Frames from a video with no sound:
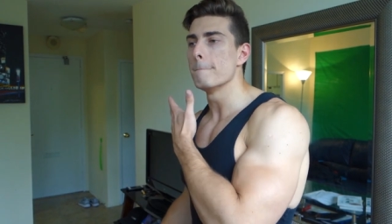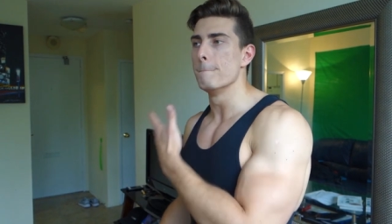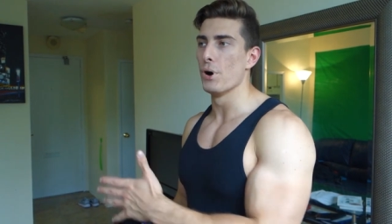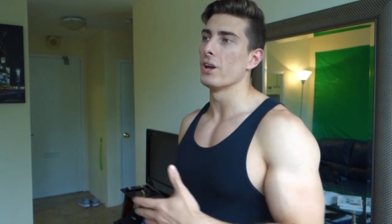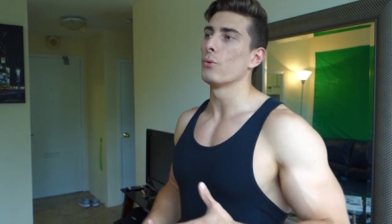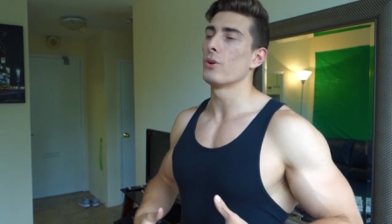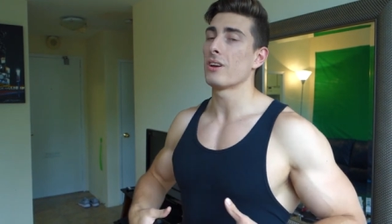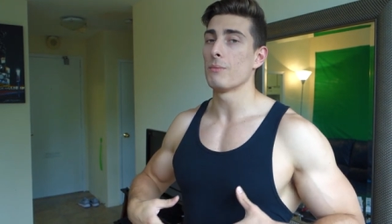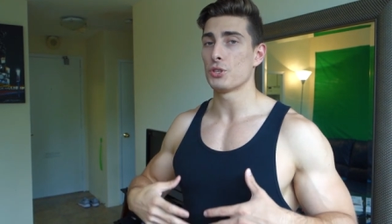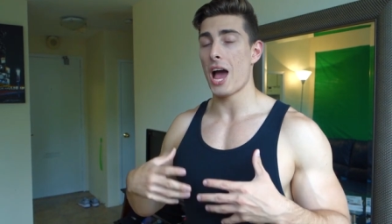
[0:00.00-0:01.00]
But when it
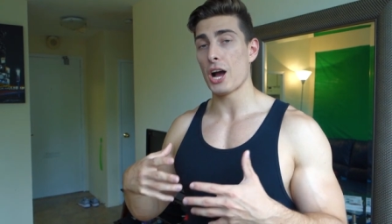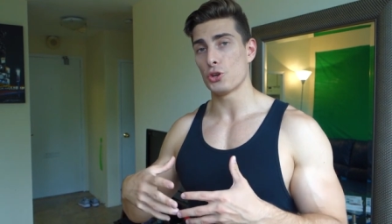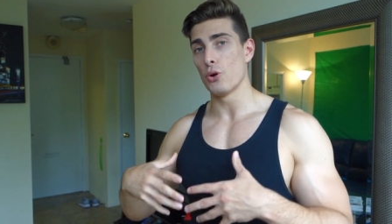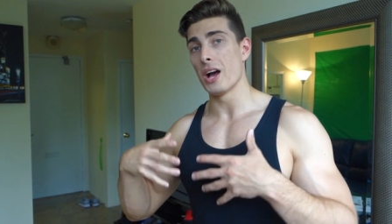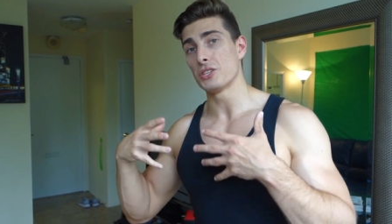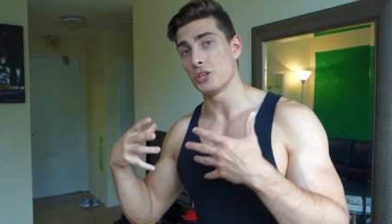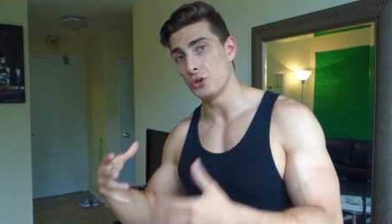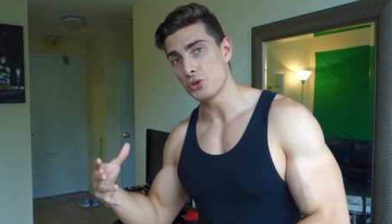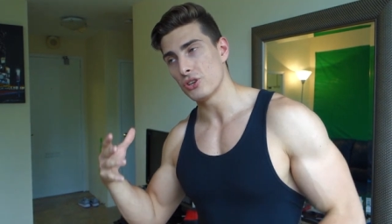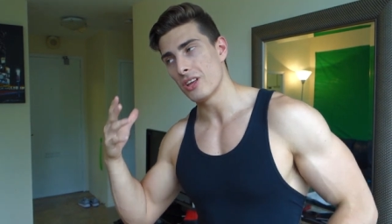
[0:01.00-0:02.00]
comes to actual
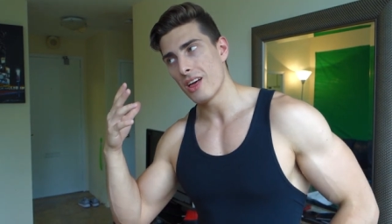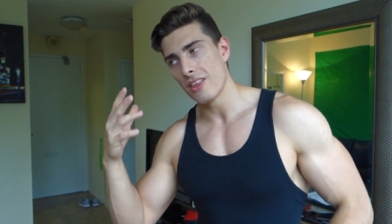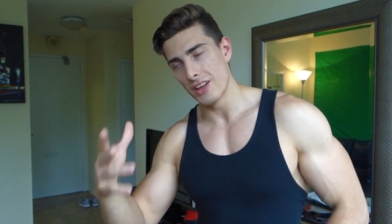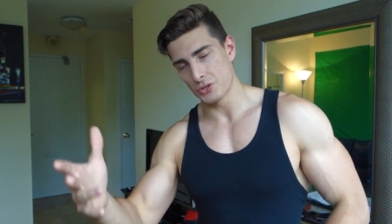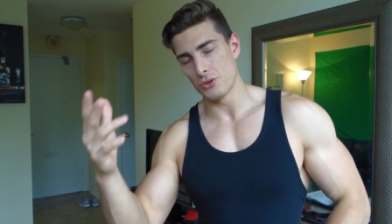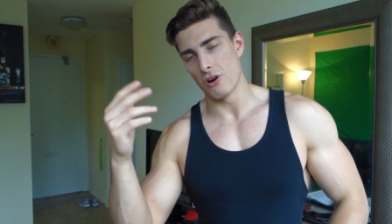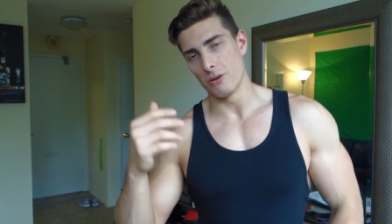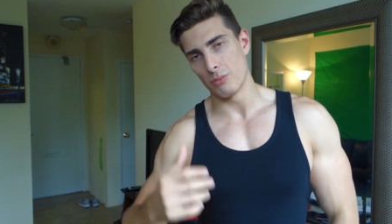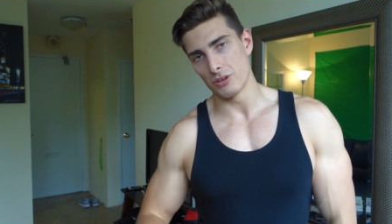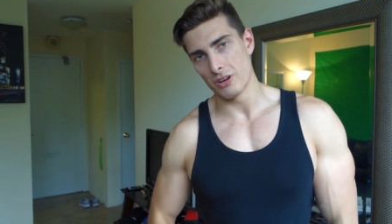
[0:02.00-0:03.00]
execution, that's where the
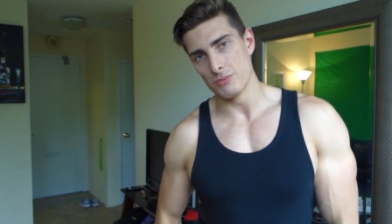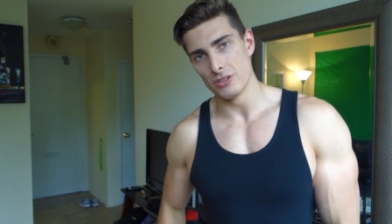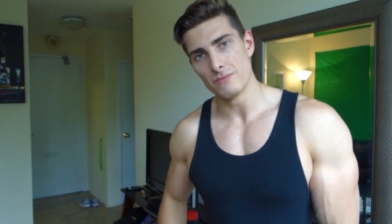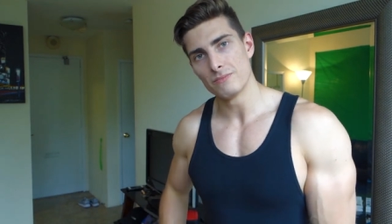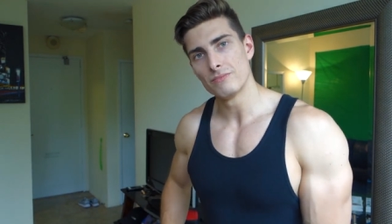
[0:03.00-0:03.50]
hard part comes in.